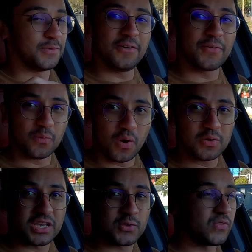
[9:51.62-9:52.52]
So enough of the
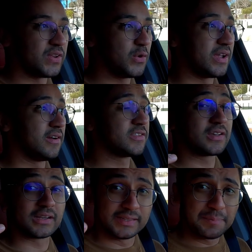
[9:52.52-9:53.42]
road test review.
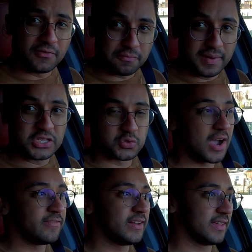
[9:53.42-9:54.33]
Here's a clip of me
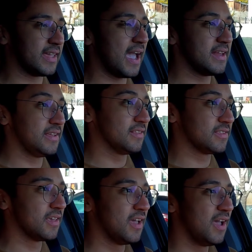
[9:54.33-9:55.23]
driving in the
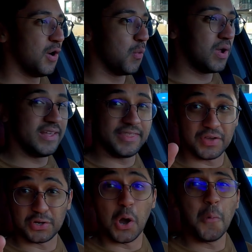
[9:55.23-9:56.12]
canyons.
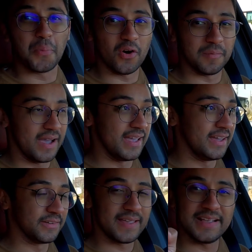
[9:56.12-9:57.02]
with the GoPro in my
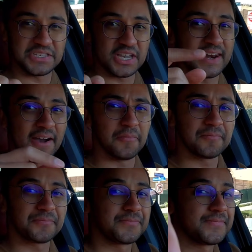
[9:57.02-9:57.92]
hand, okay? Check it
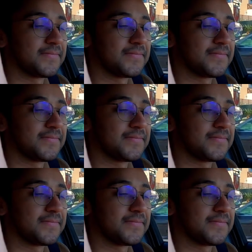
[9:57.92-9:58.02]
out.